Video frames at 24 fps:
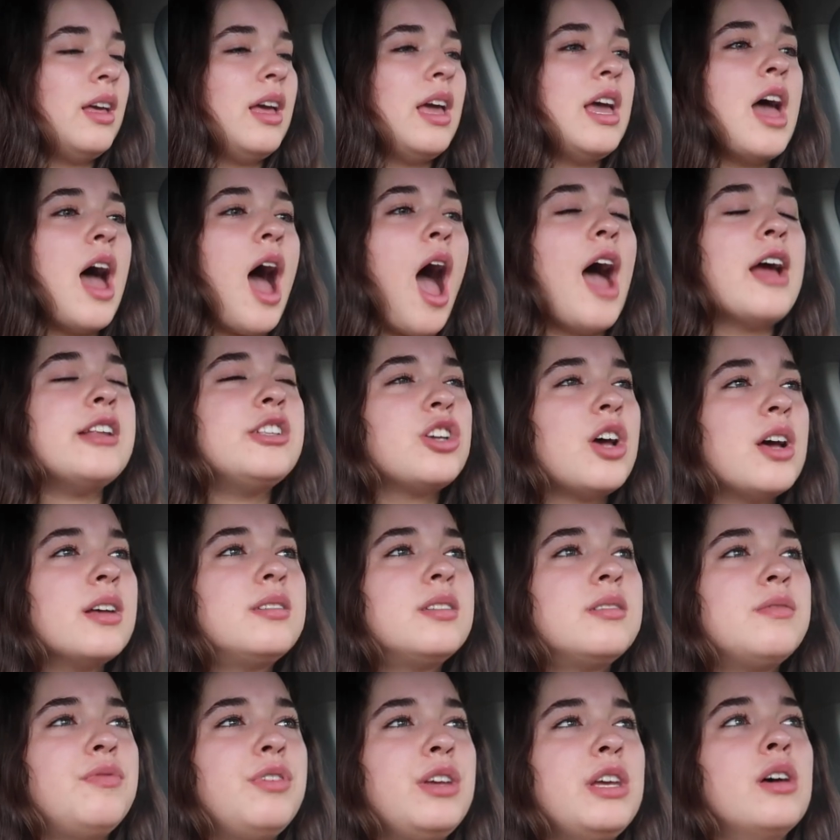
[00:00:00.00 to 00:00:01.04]
I
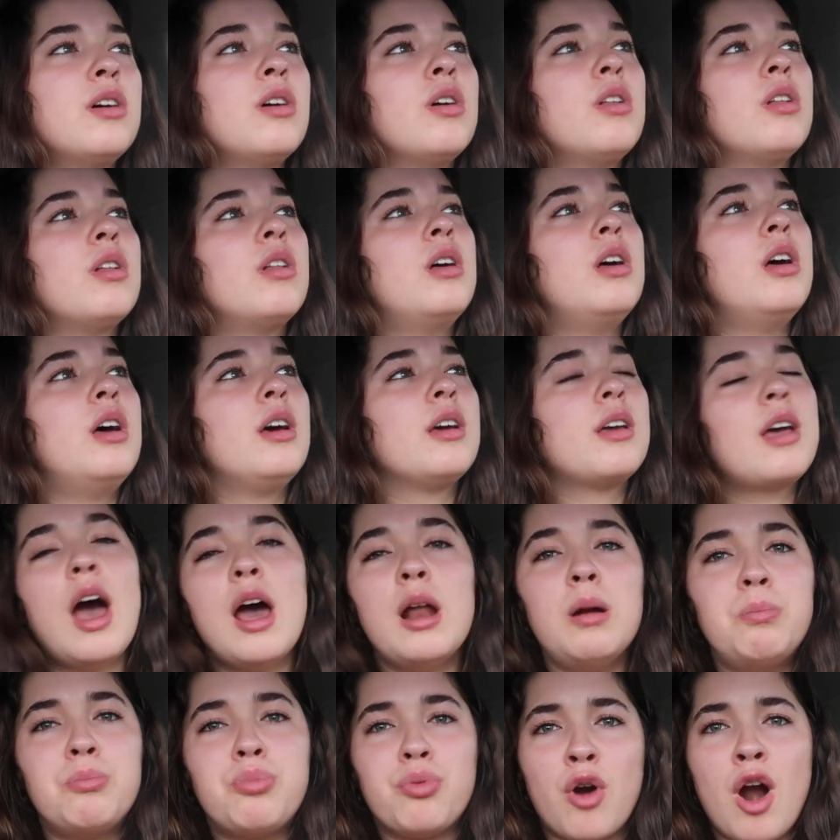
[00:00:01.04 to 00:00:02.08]
just feel
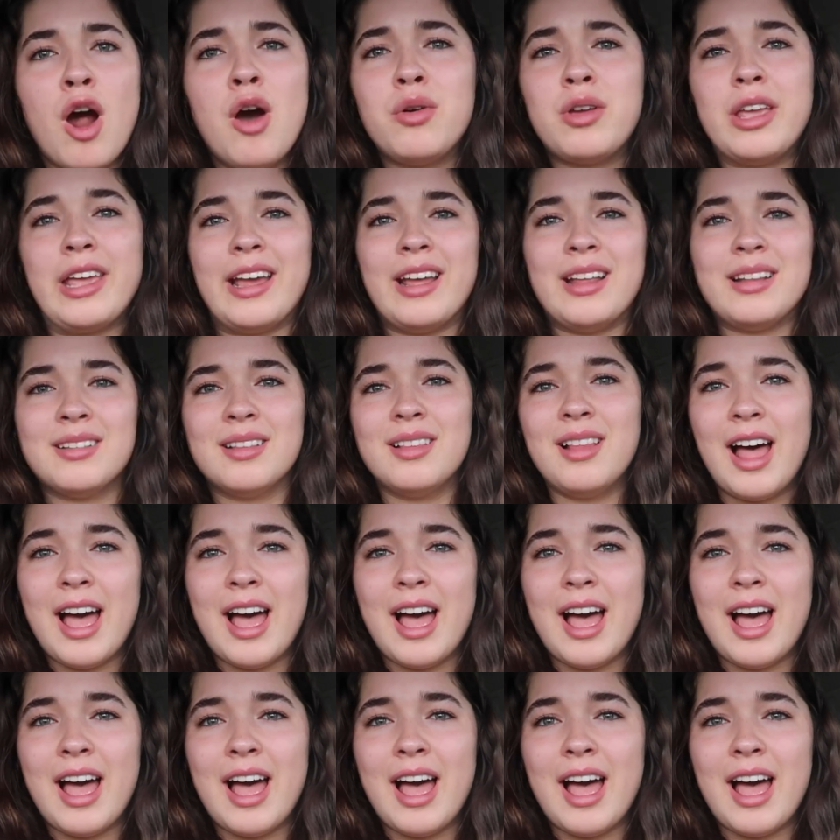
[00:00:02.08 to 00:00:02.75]
kind of broken.